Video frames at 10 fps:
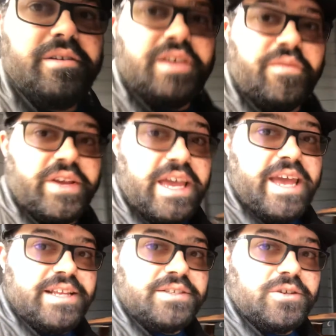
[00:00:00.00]
If I
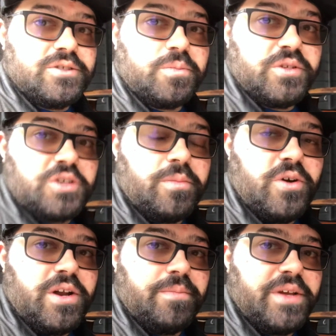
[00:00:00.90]
can't, I'll just put turbo
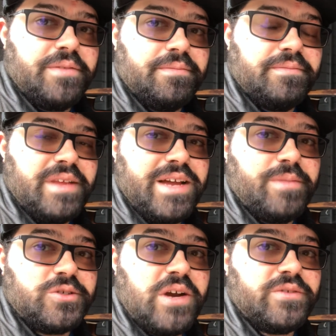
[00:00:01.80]
on it, but I'd
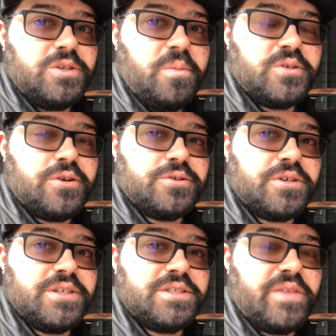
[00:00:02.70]
much rather have a supercharger
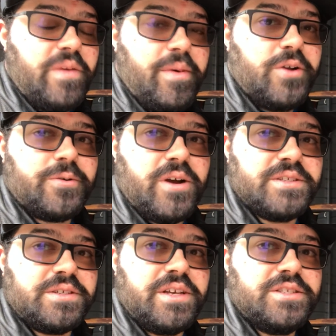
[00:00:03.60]
because if I'm
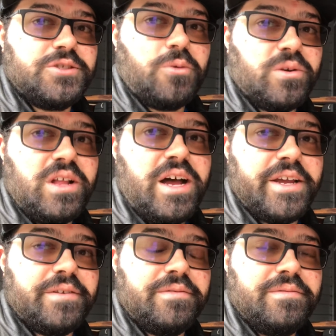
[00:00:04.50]
autocrossing, it's short
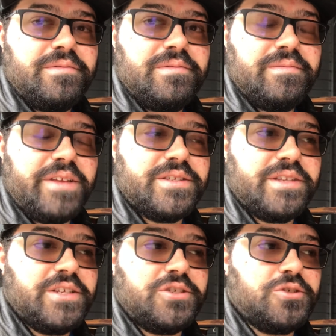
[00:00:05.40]
line.
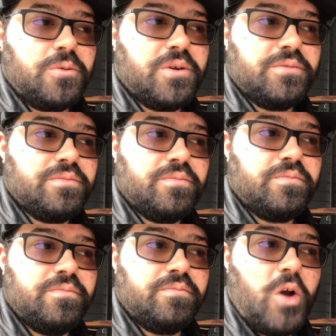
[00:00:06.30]
It's short
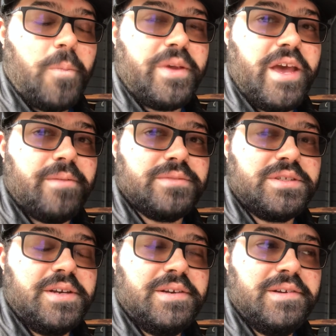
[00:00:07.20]
RPMs.
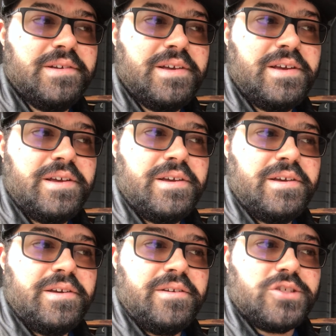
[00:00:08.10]

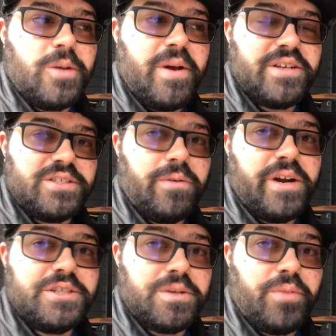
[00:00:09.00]
It's all about
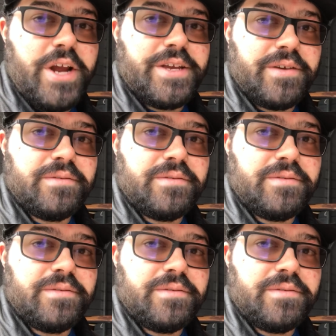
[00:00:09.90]
acceleration and braking.